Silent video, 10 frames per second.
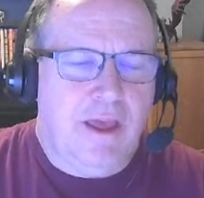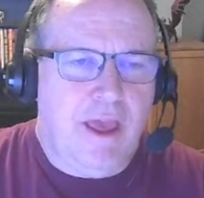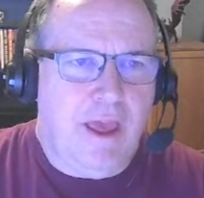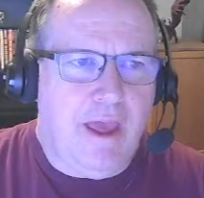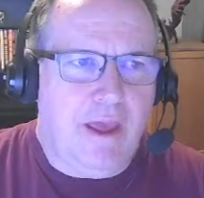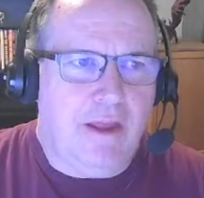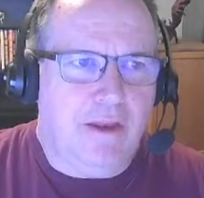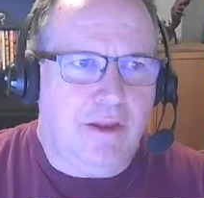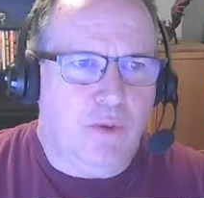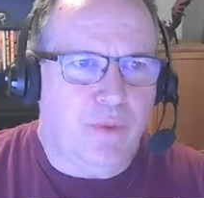
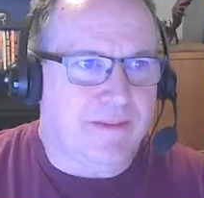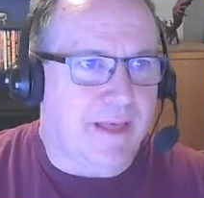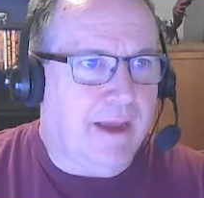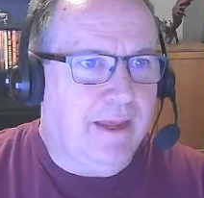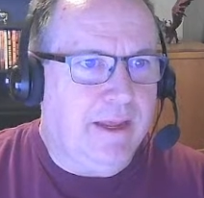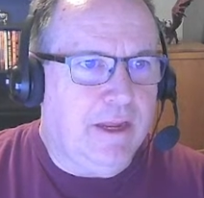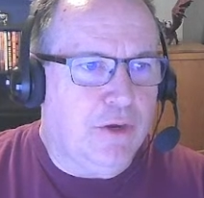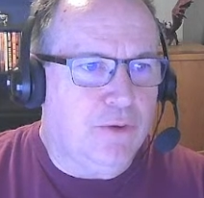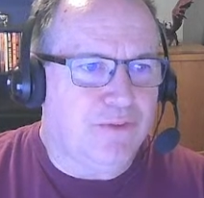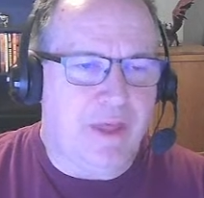And what's lacking here
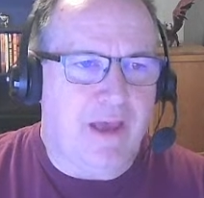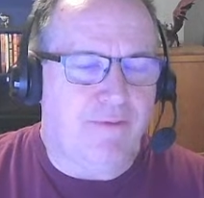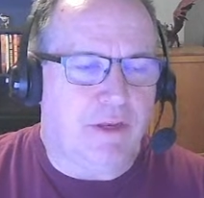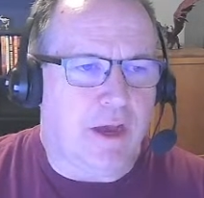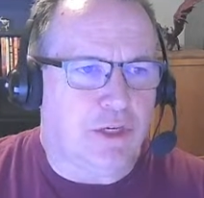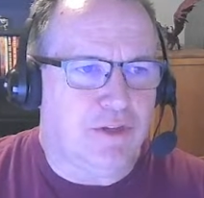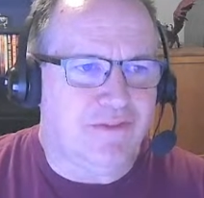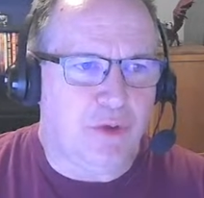is what they have in Tasha's,